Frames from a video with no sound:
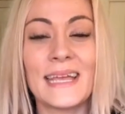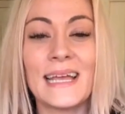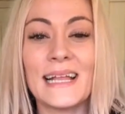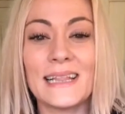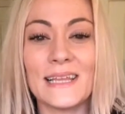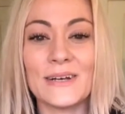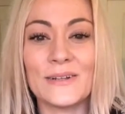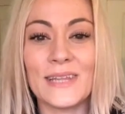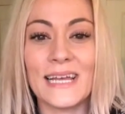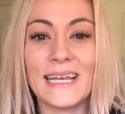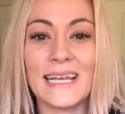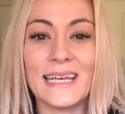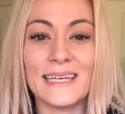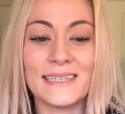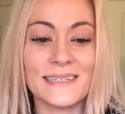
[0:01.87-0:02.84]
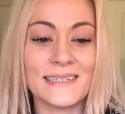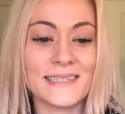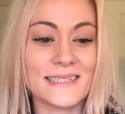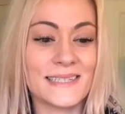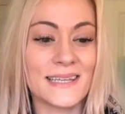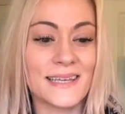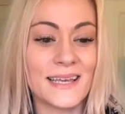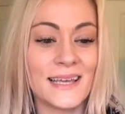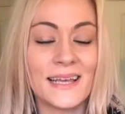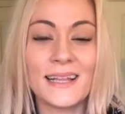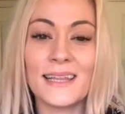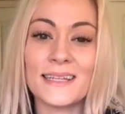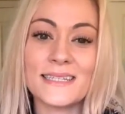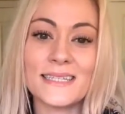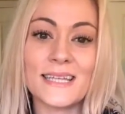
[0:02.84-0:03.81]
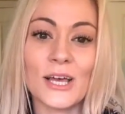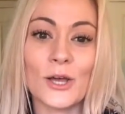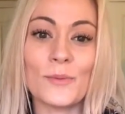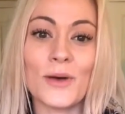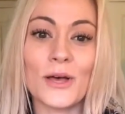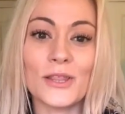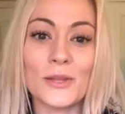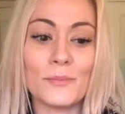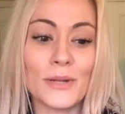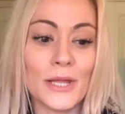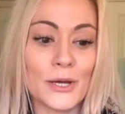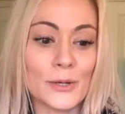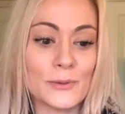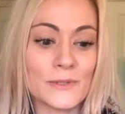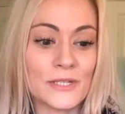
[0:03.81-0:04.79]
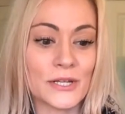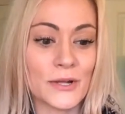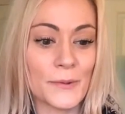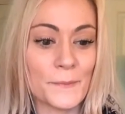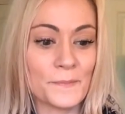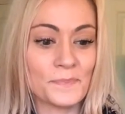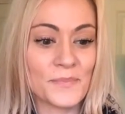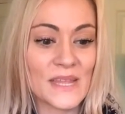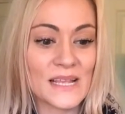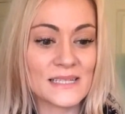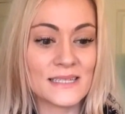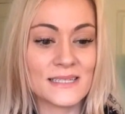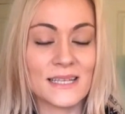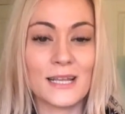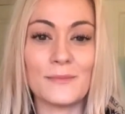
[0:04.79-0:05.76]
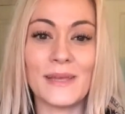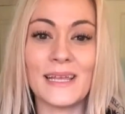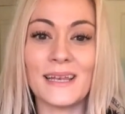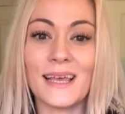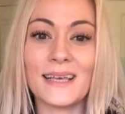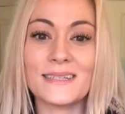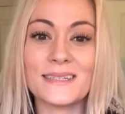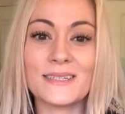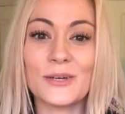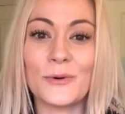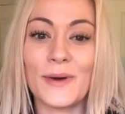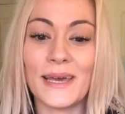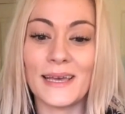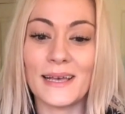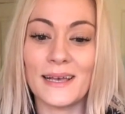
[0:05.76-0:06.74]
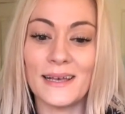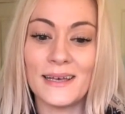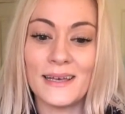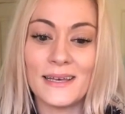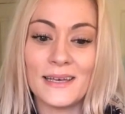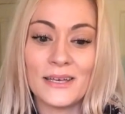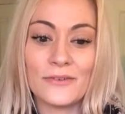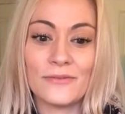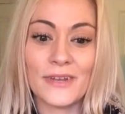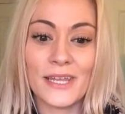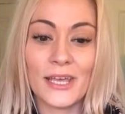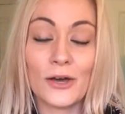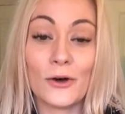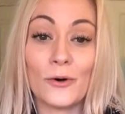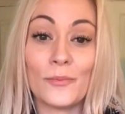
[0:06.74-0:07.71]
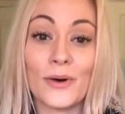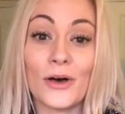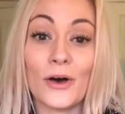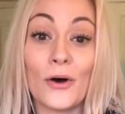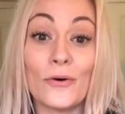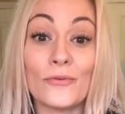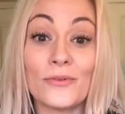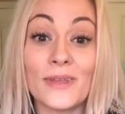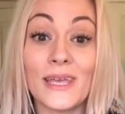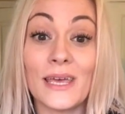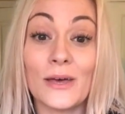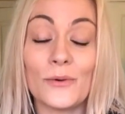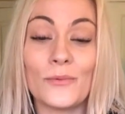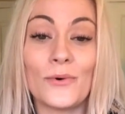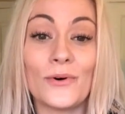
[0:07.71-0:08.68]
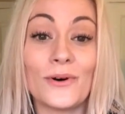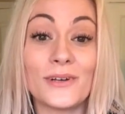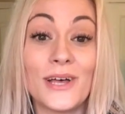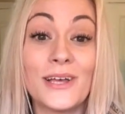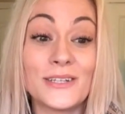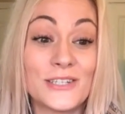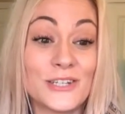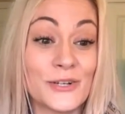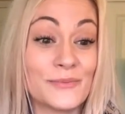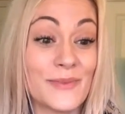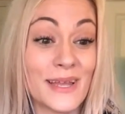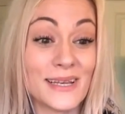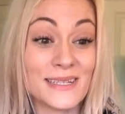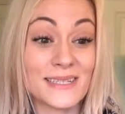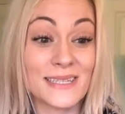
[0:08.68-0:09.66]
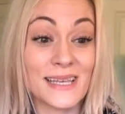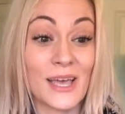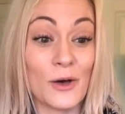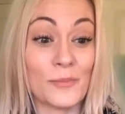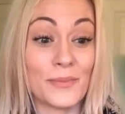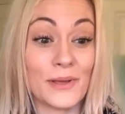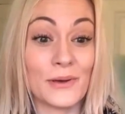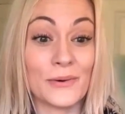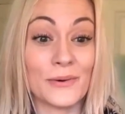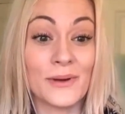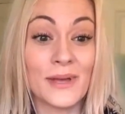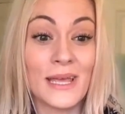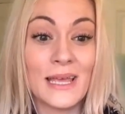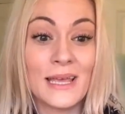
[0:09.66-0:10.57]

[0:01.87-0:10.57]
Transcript: Hello, ladies. Let's talk about the bloat. This is going to be a nice, quick video, but hopefully it will tremendously help you.